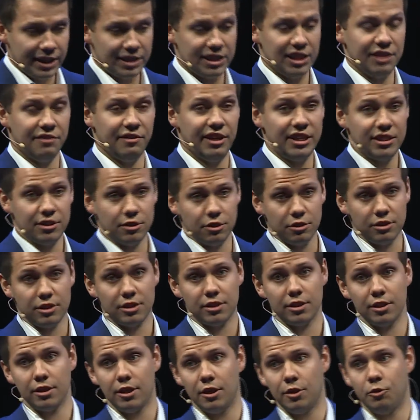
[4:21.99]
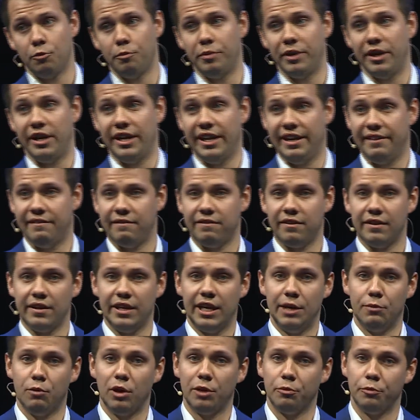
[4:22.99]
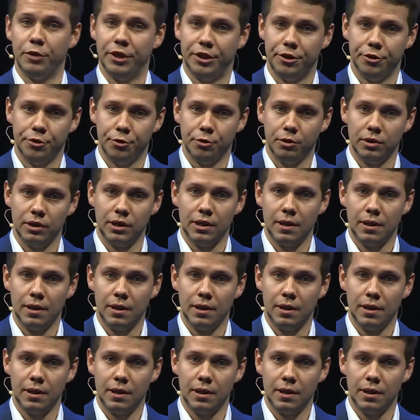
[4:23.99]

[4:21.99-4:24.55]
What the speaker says: investors who believe in what we do,